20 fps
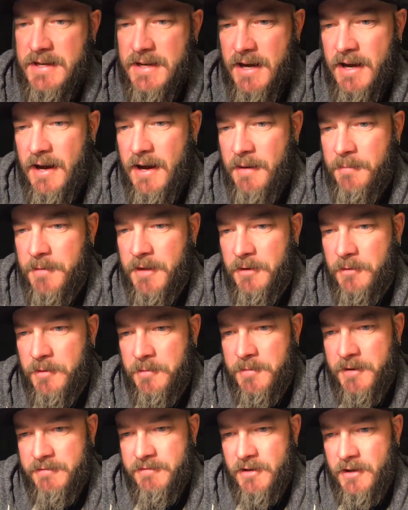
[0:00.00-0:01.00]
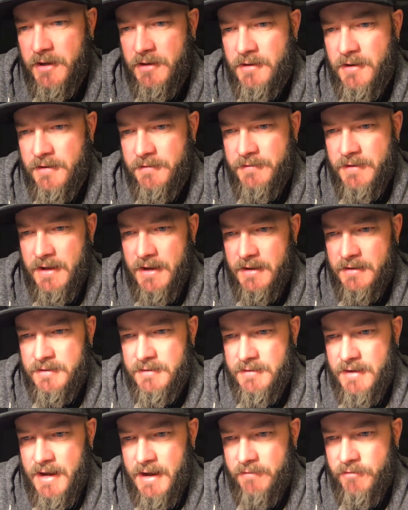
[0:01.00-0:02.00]
That it would be very tough to
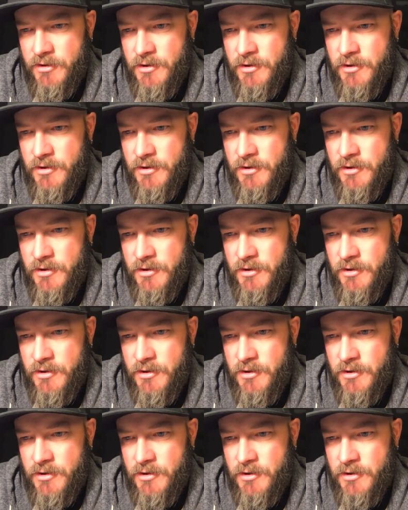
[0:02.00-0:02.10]
have